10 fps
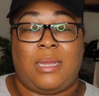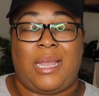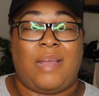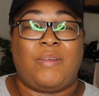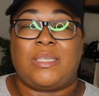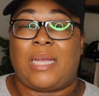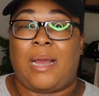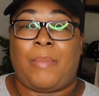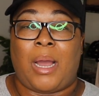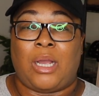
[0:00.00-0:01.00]
every
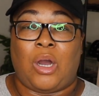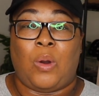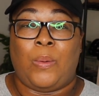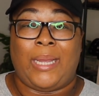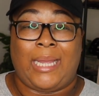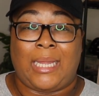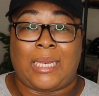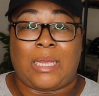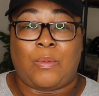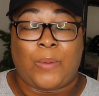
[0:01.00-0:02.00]
time I go
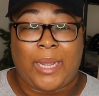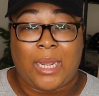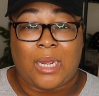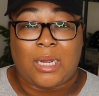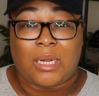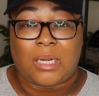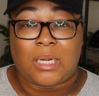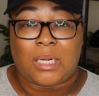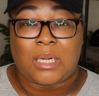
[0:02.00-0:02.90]
anywhere,